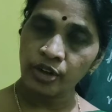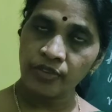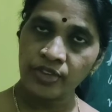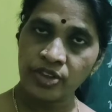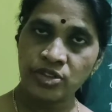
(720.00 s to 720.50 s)
of
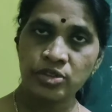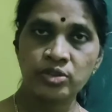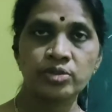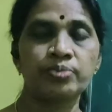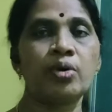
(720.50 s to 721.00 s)

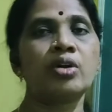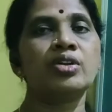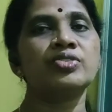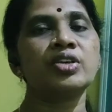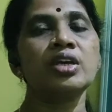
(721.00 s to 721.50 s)
this
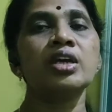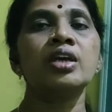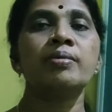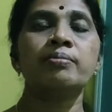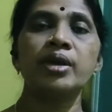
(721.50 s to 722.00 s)
policy,
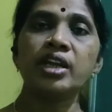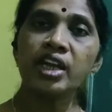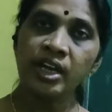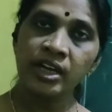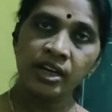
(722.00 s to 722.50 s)

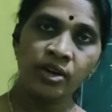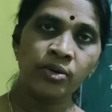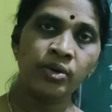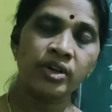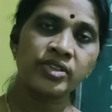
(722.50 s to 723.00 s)
many Indian
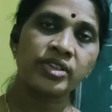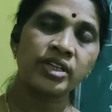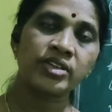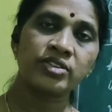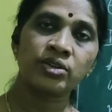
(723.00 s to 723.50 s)
rulers, that
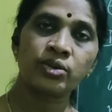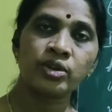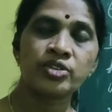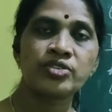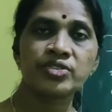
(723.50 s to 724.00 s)
is the
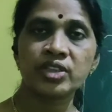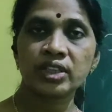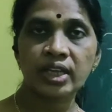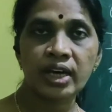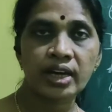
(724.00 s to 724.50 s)
rulers of
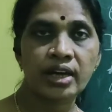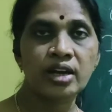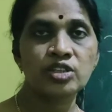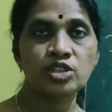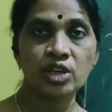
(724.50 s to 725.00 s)

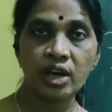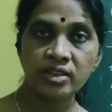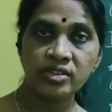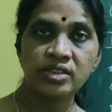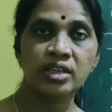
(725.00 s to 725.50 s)
Satara,
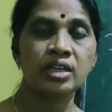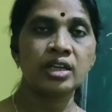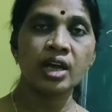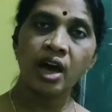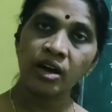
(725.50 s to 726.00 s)
Jhansi,
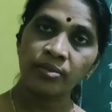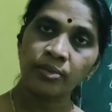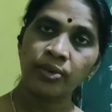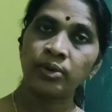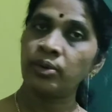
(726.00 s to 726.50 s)

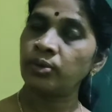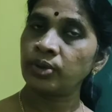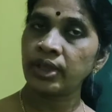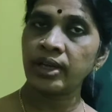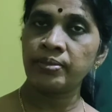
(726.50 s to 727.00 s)
Nagpur,
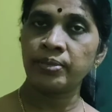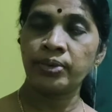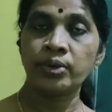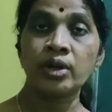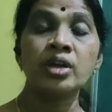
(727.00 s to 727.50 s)

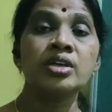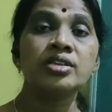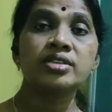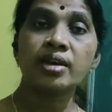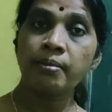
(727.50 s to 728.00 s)
Udaipur,
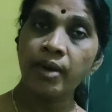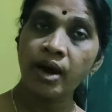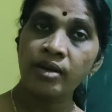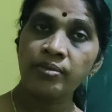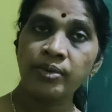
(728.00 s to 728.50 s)

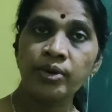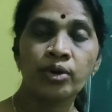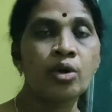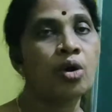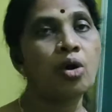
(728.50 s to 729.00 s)
Sambalpur,
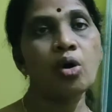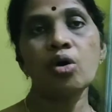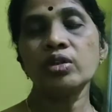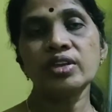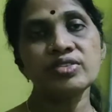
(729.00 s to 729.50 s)

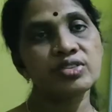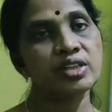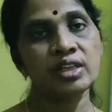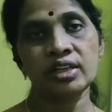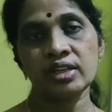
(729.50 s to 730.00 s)
all these
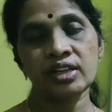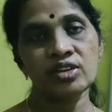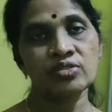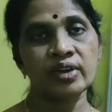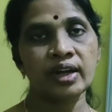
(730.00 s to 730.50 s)

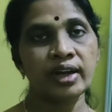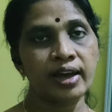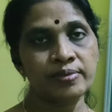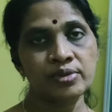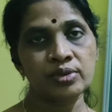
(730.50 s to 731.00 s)
territories were
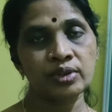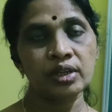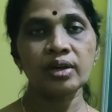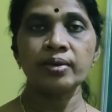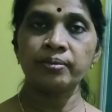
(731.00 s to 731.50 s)
lapsed to
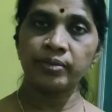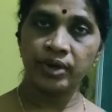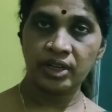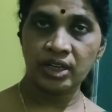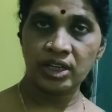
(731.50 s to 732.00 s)
the
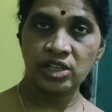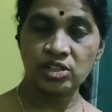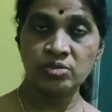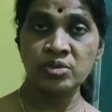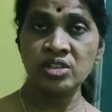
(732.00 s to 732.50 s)
British.
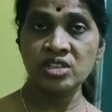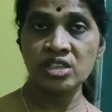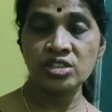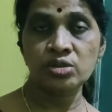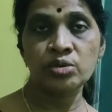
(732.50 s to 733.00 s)
It means
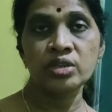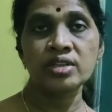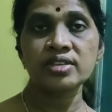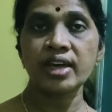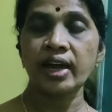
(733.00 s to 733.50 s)
these
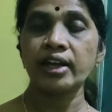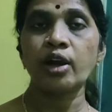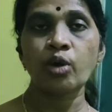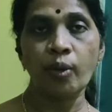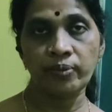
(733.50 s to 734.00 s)
rulers had
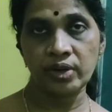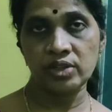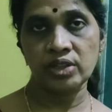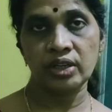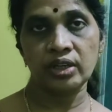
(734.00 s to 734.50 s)
adopted
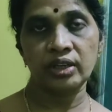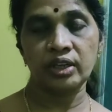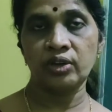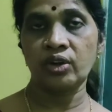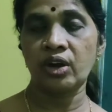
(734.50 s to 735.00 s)
children. They
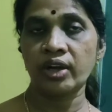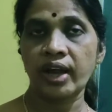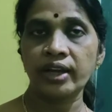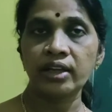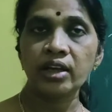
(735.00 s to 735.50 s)
did not
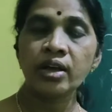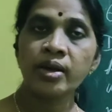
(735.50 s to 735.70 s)
have the